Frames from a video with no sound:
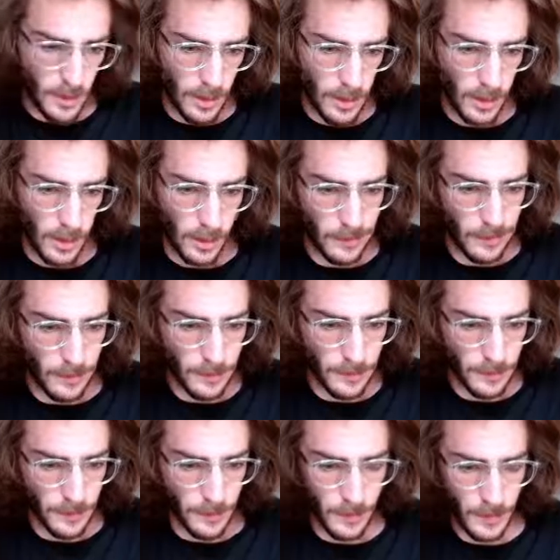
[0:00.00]
Um,
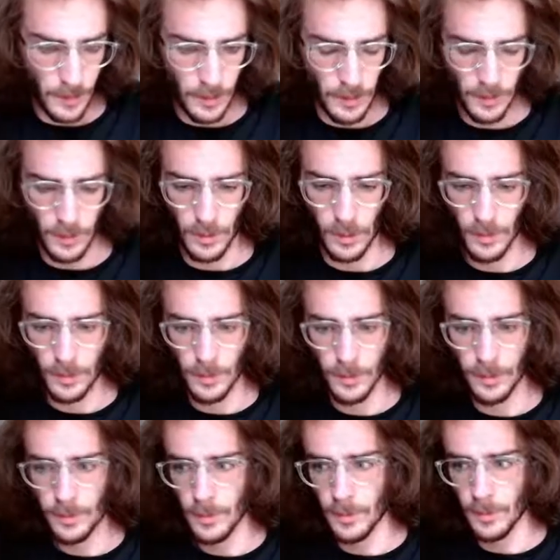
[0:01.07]
so
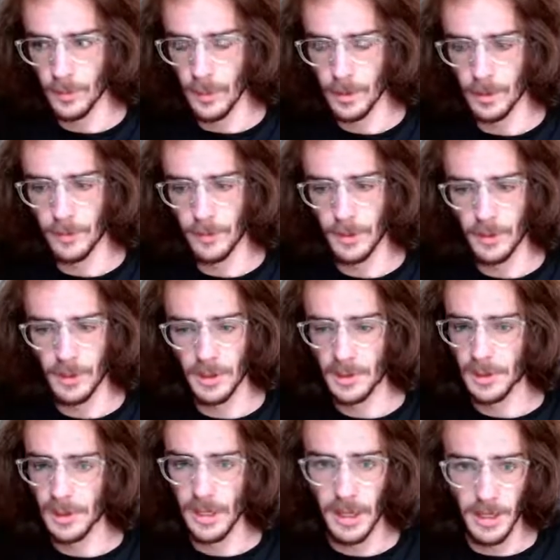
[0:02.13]
like the first
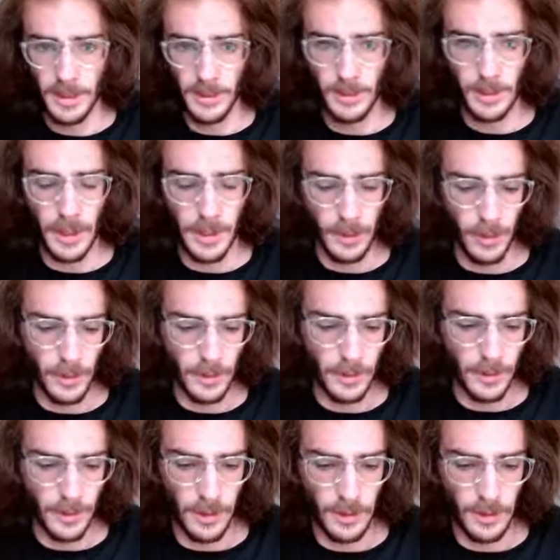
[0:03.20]
idea I had to do that was